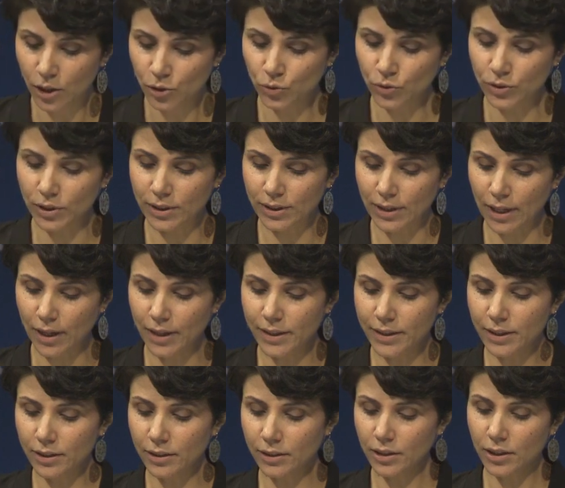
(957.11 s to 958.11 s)
to the
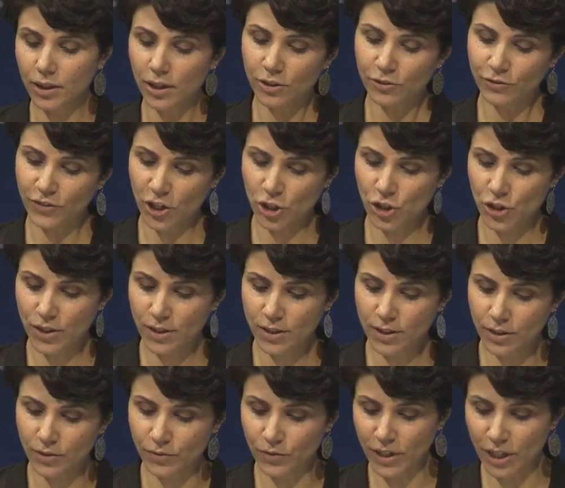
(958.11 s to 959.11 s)
Italian
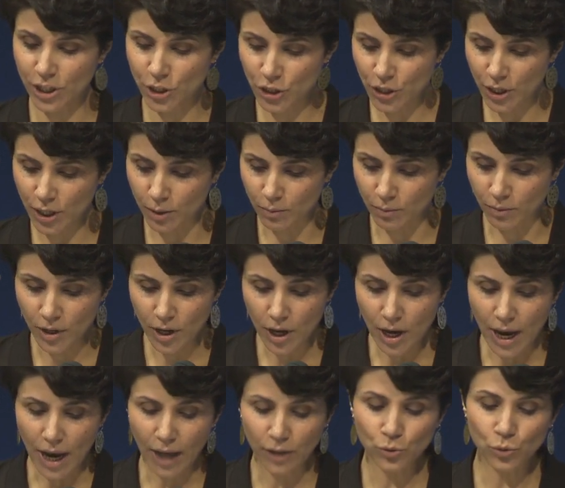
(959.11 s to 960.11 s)
fascist regime
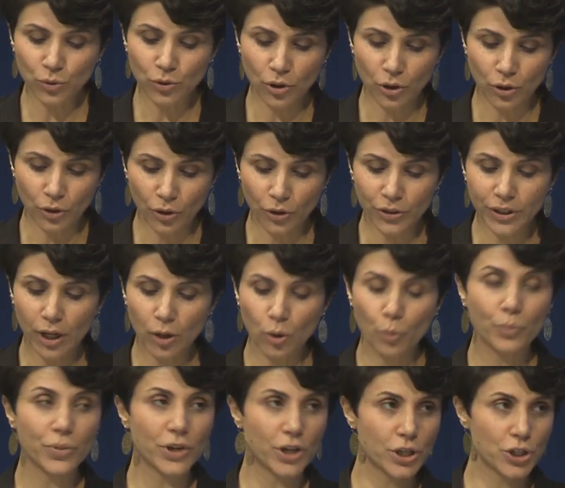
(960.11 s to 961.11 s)
and to the colonial
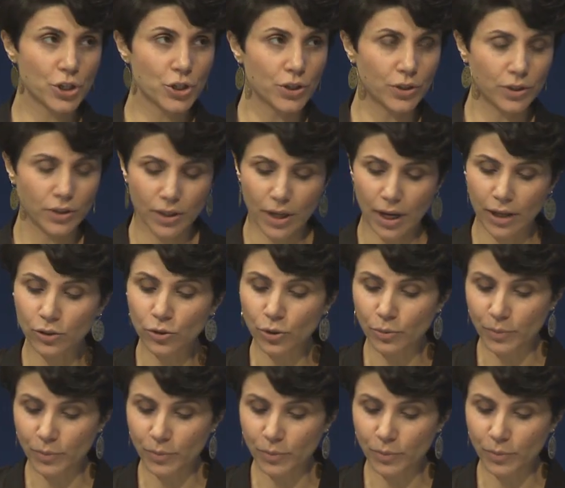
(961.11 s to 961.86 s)
oppression and